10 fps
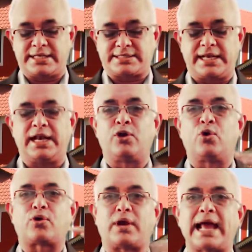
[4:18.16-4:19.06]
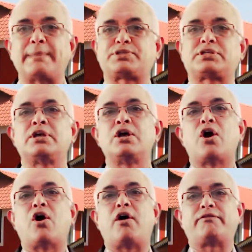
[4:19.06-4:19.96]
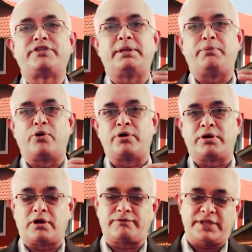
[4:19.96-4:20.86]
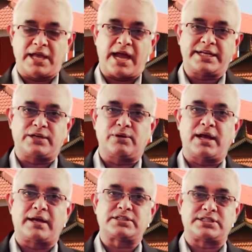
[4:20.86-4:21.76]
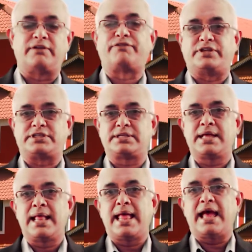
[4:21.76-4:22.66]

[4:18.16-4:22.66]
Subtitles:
still no collapse of the bone of the articular surface,